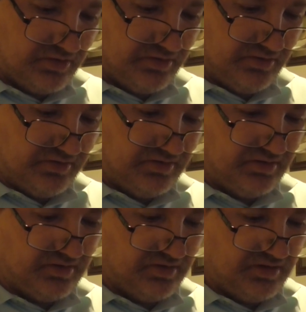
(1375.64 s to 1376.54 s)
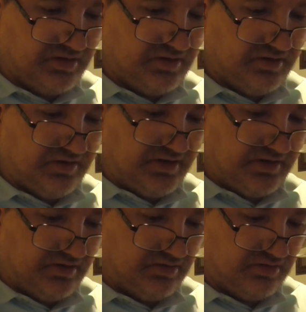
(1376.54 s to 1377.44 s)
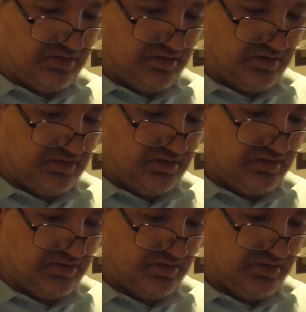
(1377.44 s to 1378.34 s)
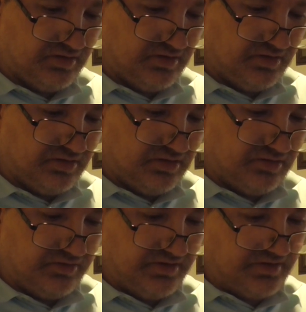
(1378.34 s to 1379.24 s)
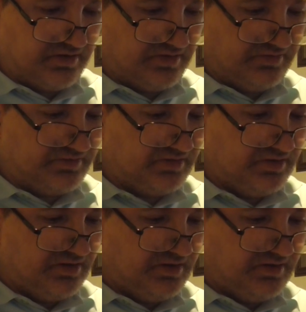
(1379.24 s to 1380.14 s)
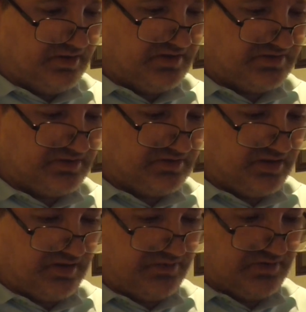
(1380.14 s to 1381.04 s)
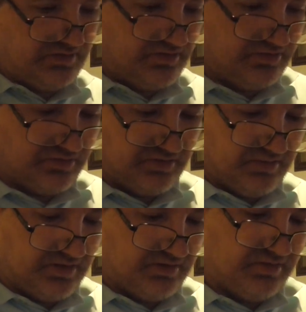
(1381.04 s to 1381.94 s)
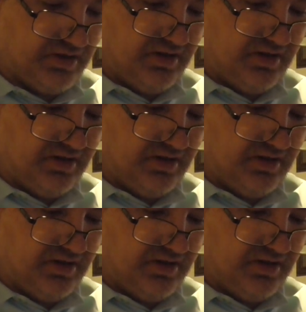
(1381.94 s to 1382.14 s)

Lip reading: Good. Now, oh yeah, because that's the top, so it goes on the bottom.